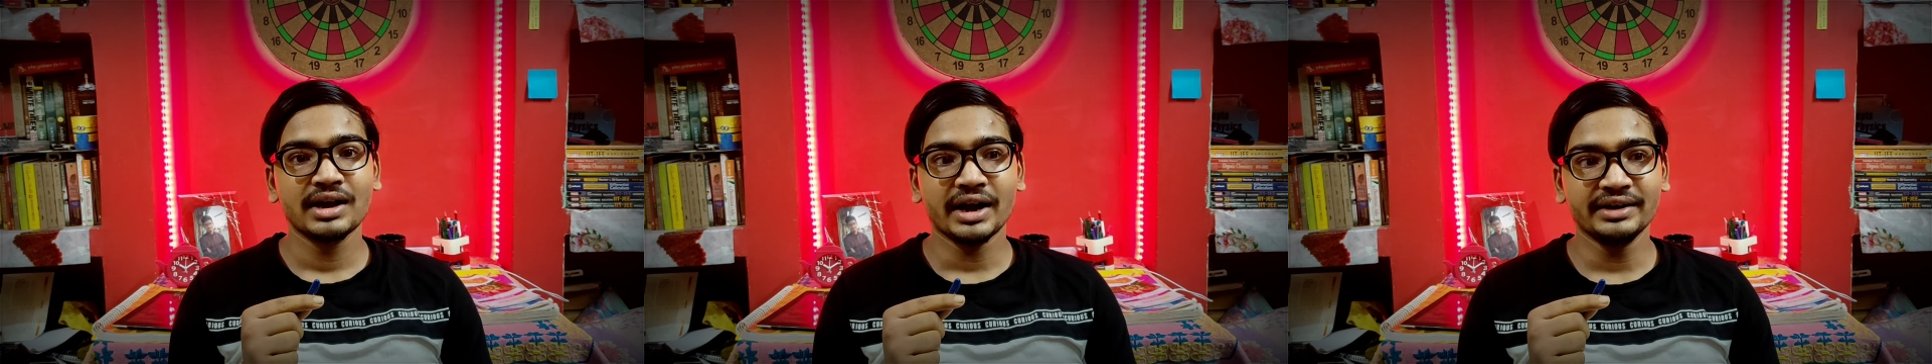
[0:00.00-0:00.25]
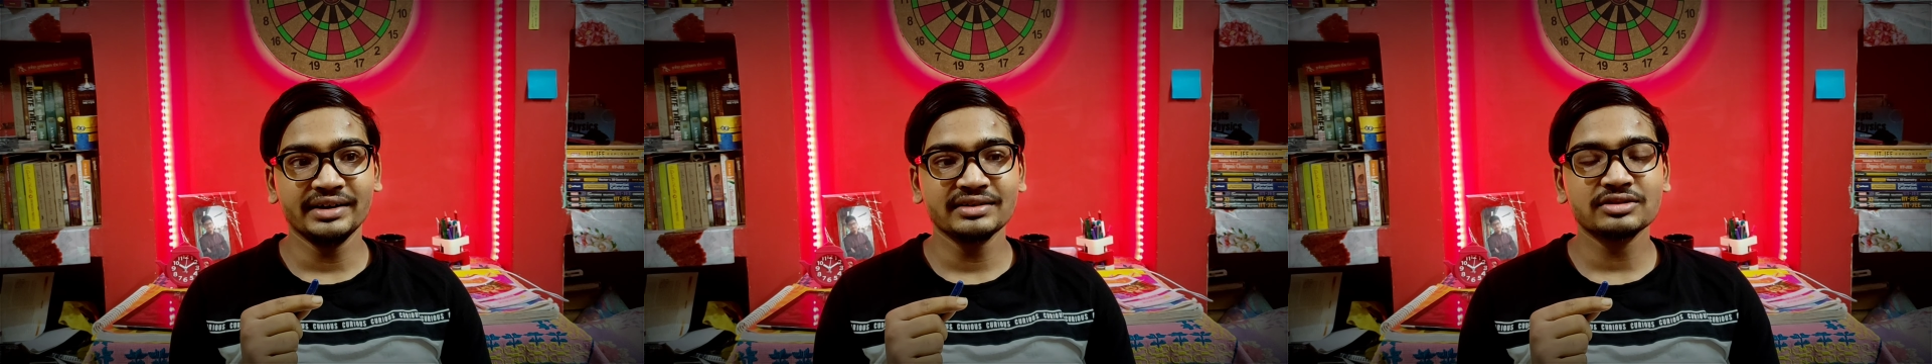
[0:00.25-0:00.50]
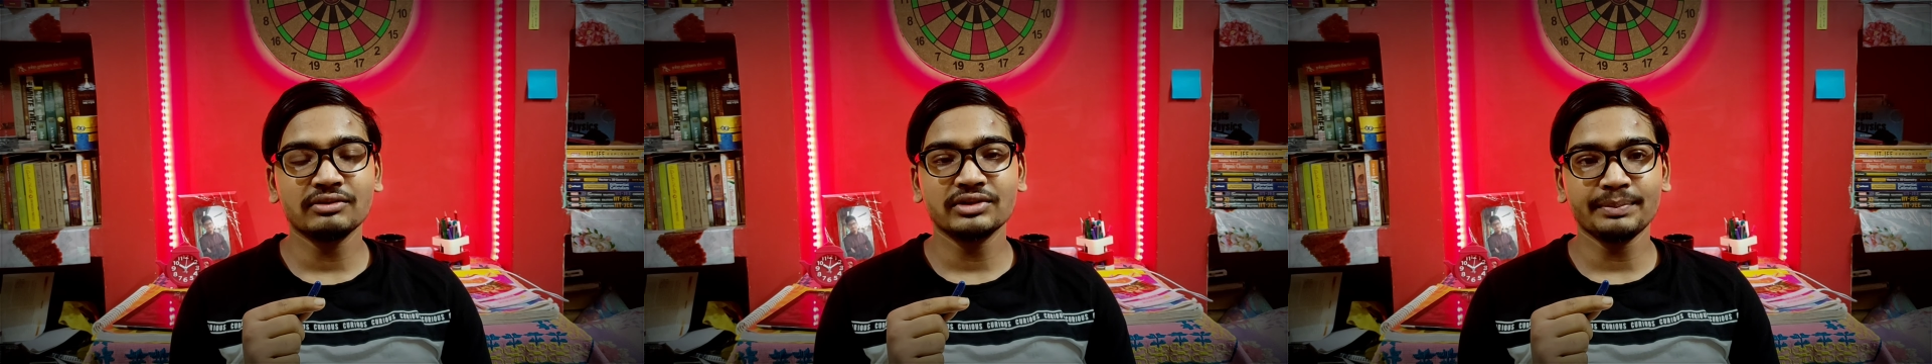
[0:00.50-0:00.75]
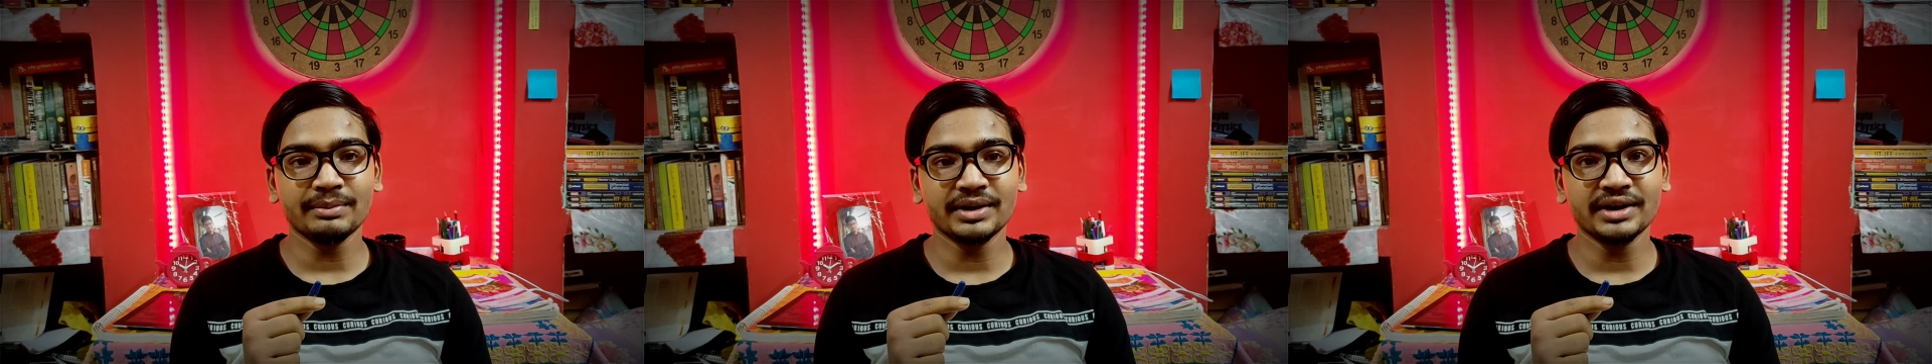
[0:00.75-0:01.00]
I didn't solve
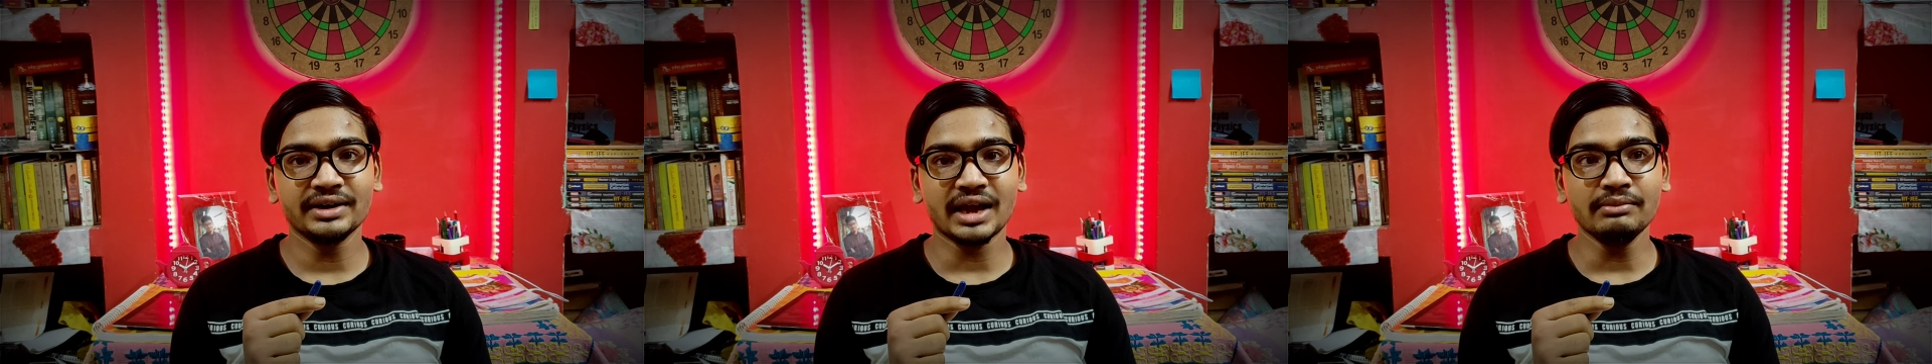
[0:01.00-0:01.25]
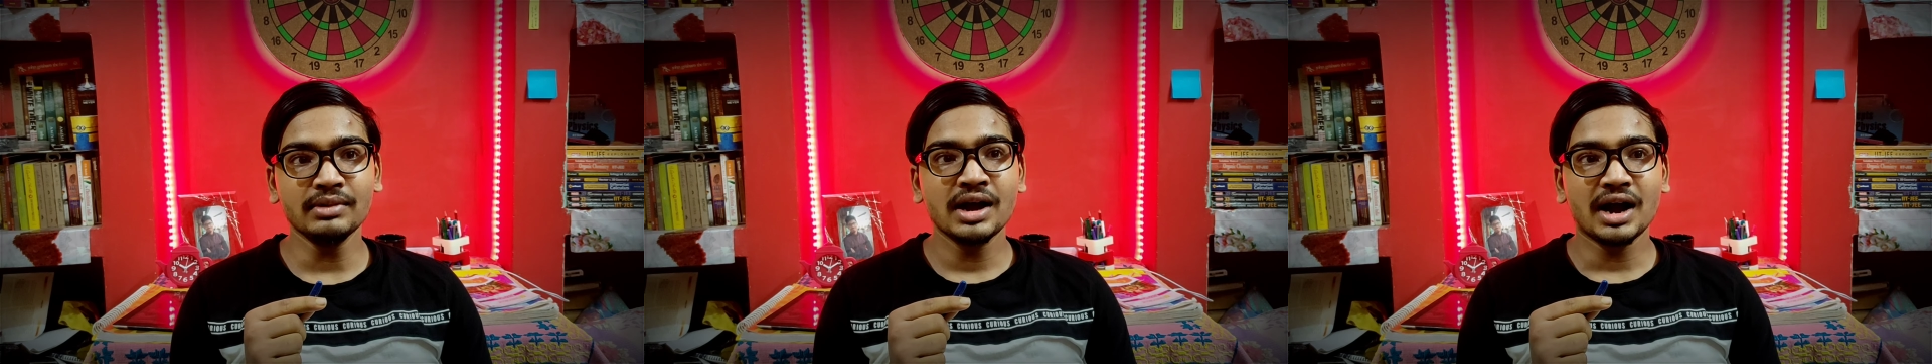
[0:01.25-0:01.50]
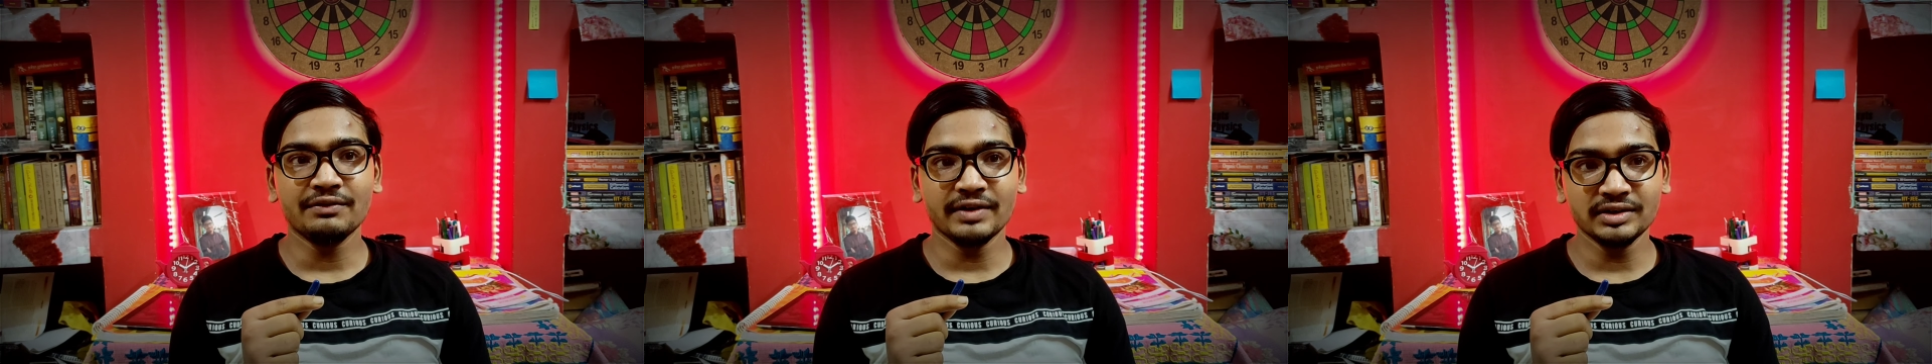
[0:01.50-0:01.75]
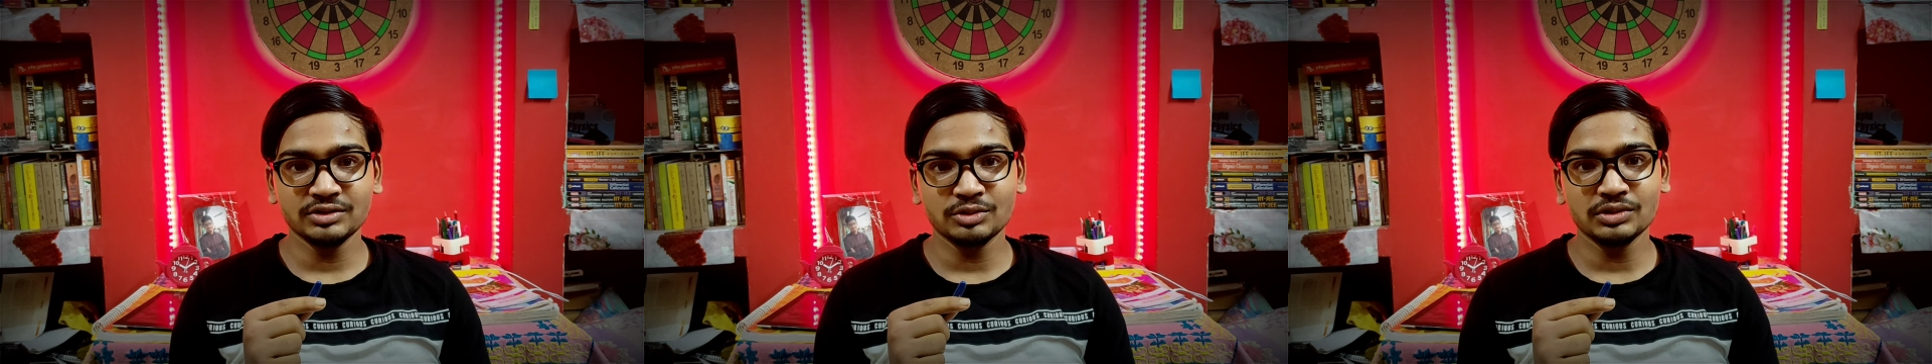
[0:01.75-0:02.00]
the paper in time. I
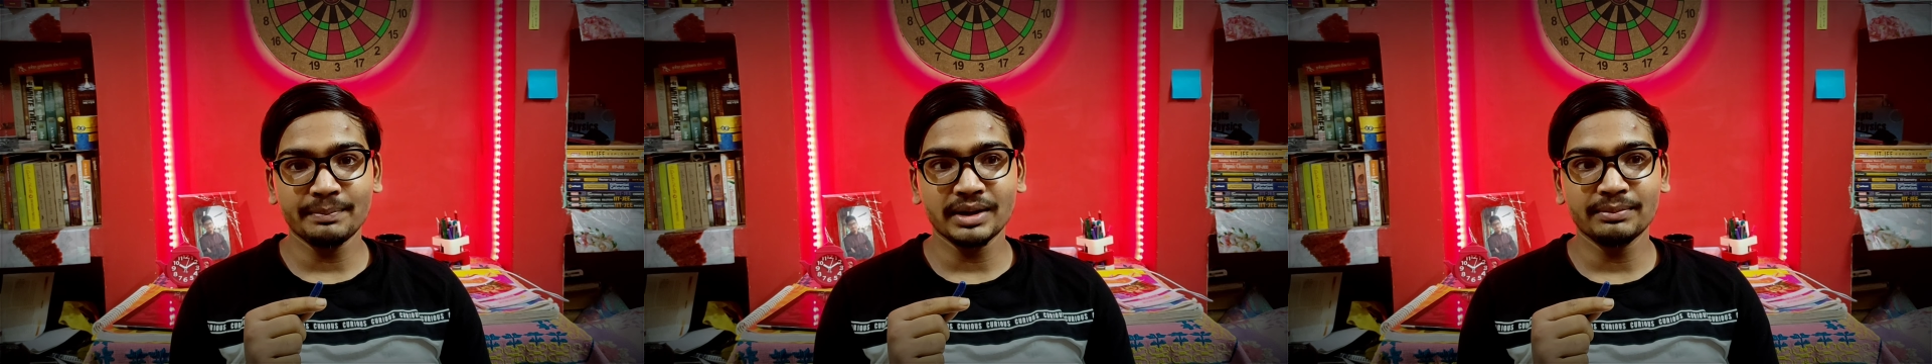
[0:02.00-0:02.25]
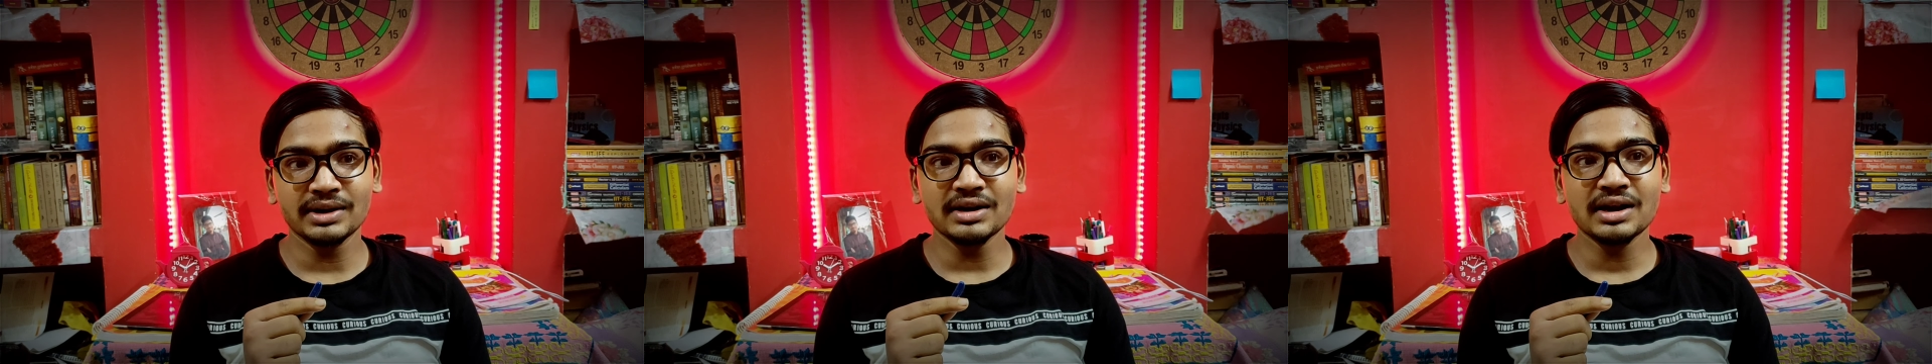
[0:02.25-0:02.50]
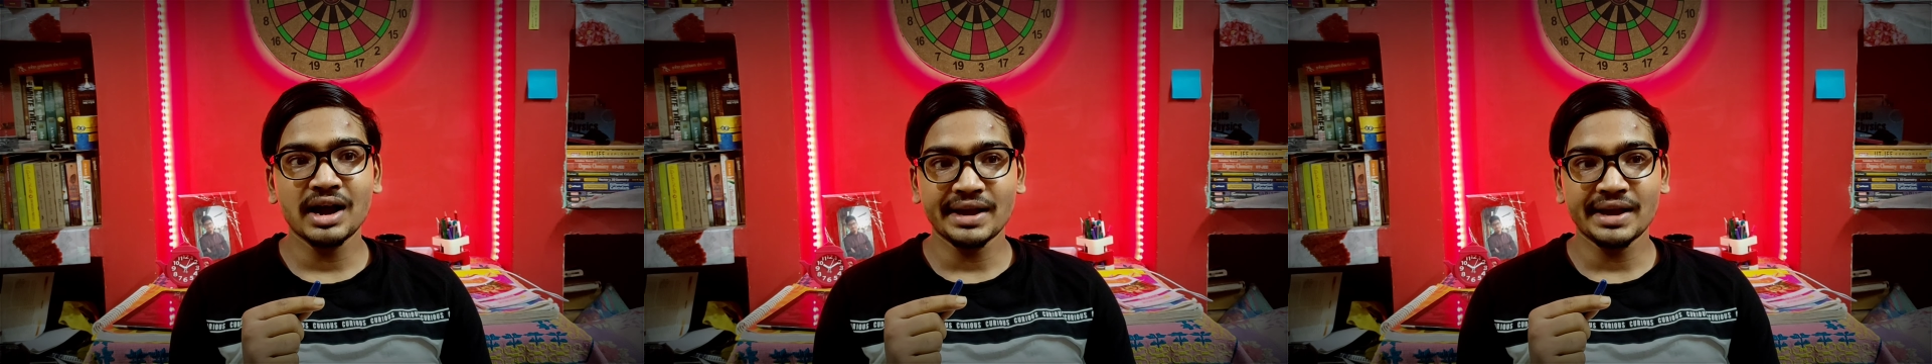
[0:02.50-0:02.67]
went through the paper.